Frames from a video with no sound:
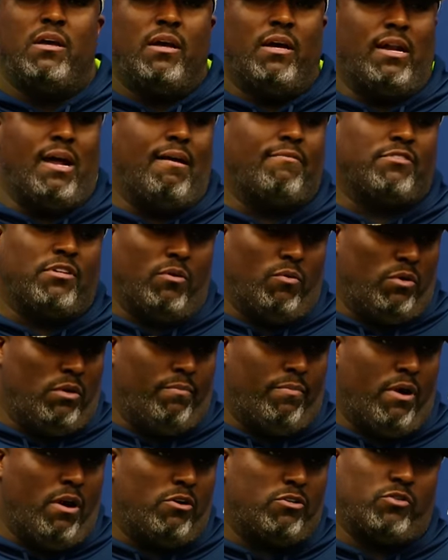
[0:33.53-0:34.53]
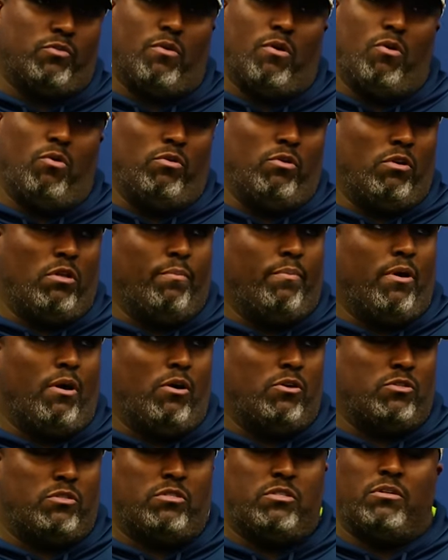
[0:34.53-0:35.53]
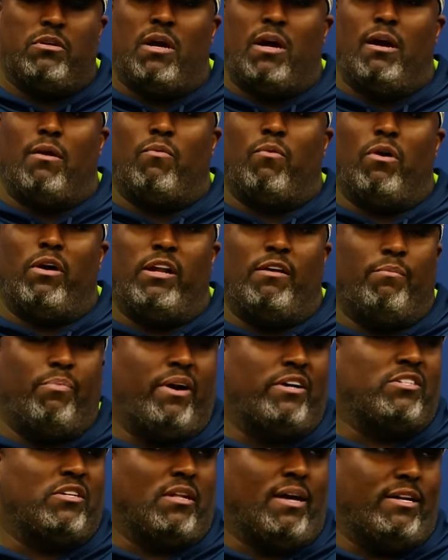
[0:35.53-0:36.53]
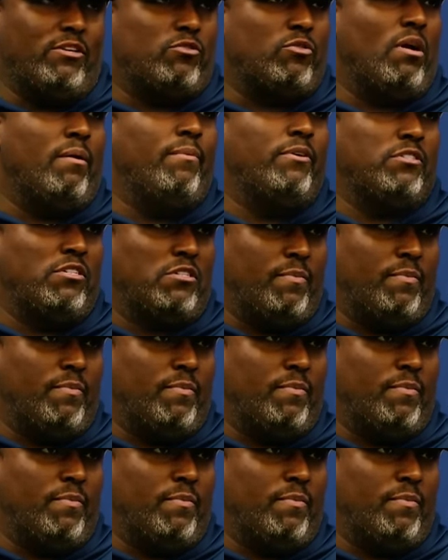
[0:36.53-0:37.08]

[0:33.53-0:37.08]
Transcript: And obviously, when the ball's thrown or the ball's uh, run, it breaks the line of scrimmage.